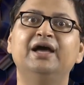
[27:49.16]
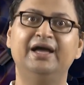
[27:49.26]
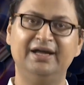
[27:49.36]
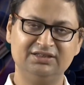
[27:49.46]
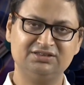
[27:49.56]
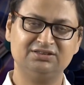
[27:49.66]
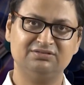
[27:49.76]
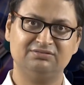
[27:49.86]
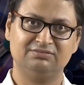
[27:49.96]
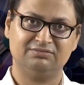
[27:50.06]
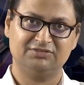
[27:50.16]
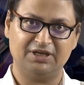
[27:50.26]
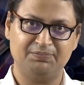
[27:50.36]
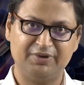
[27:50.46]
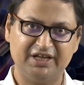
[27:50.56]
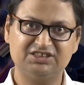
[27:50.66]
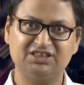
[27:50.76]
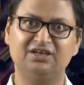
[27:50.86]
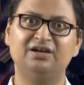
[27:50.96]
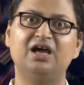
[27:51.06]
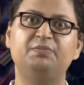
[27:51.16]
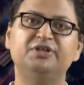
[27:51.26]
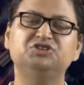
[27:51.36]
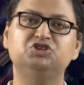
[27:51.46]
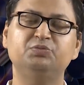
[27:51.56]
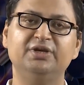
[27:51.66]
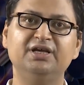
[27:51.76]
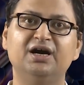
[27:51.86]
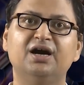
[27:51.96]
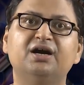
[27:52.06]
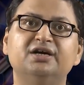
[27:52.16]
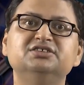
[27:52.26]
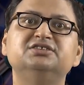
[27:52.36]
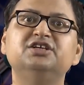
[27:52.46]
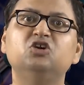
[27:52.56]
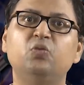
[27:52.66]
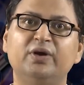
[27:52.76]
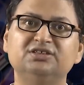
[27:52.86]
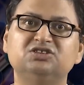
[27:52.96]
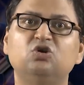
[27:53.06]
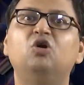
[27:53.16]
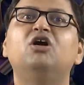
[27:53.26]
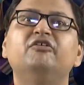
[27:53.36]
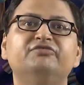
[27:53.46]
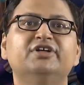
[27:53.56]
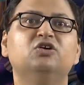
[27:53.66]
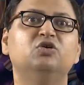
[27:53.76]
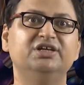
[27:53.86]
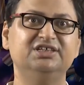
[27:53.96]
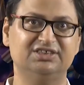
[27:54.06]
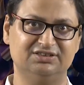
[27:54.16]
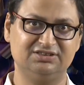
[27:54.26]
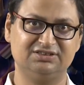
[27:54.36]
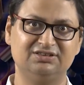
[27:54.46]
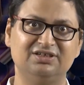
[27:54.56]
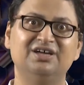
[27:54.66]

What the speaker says: and temperature happens to be a consequence of the collisions,